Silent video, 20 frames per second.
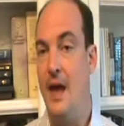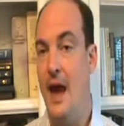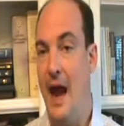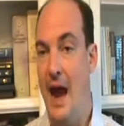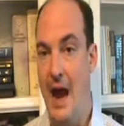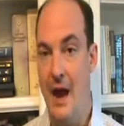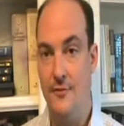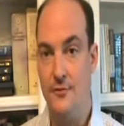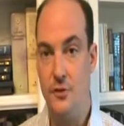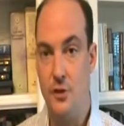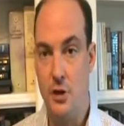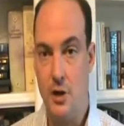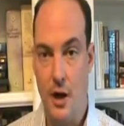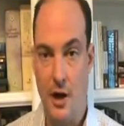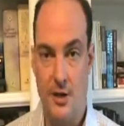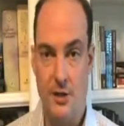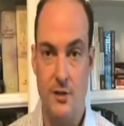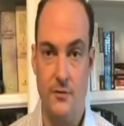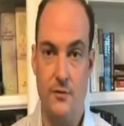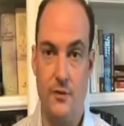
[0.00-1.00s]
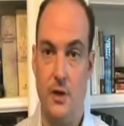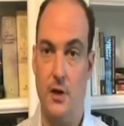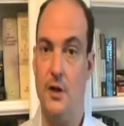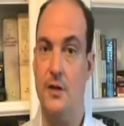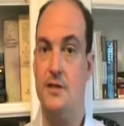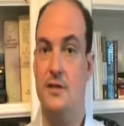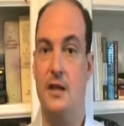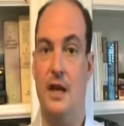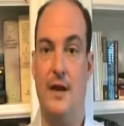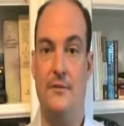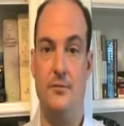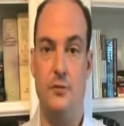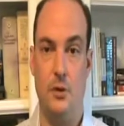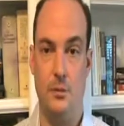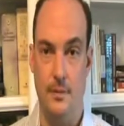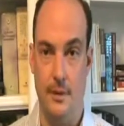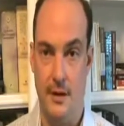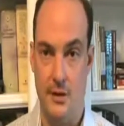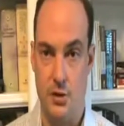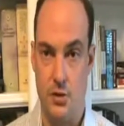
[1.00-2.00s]
after cost of goods and after
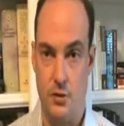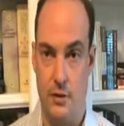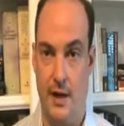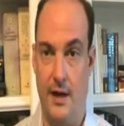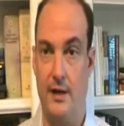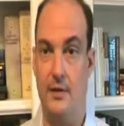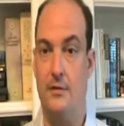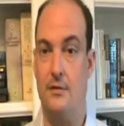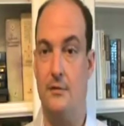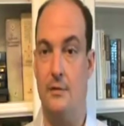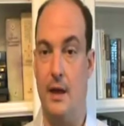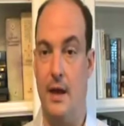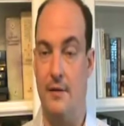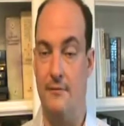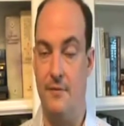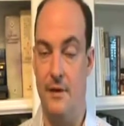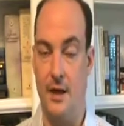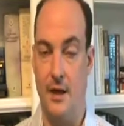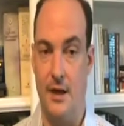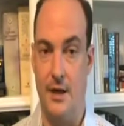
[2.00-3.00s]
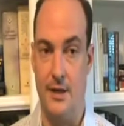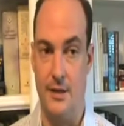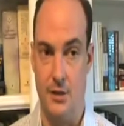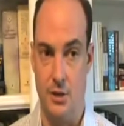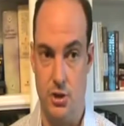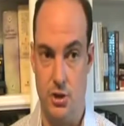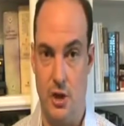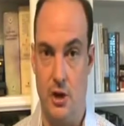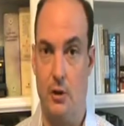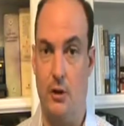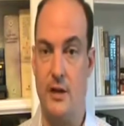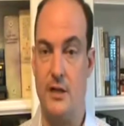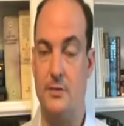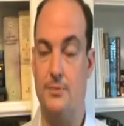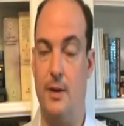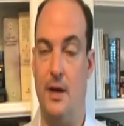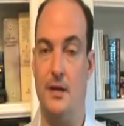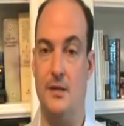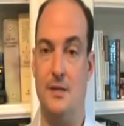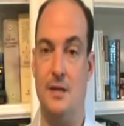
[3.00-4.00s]
administrative and general
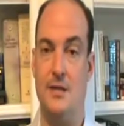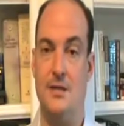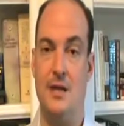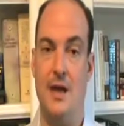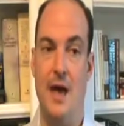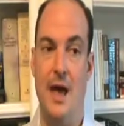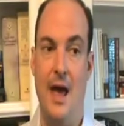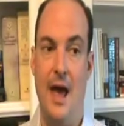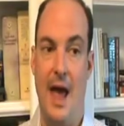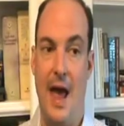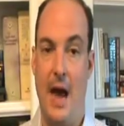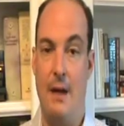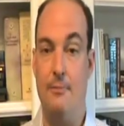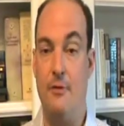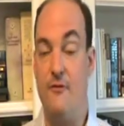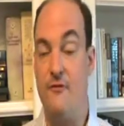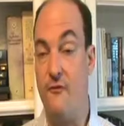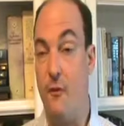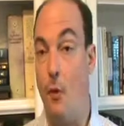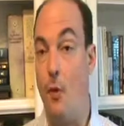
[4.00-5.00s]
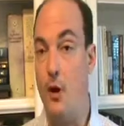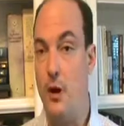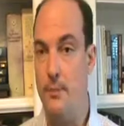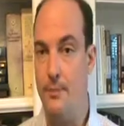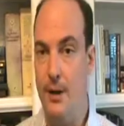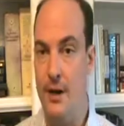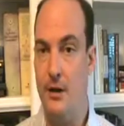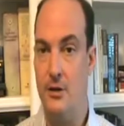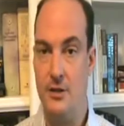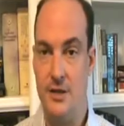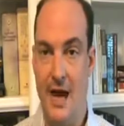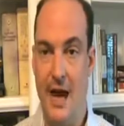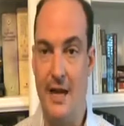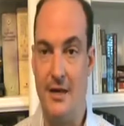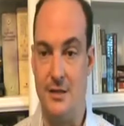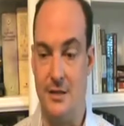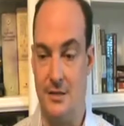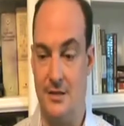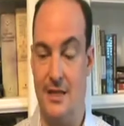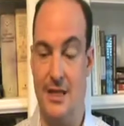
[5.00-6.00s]
expenses and before you pay your taxes?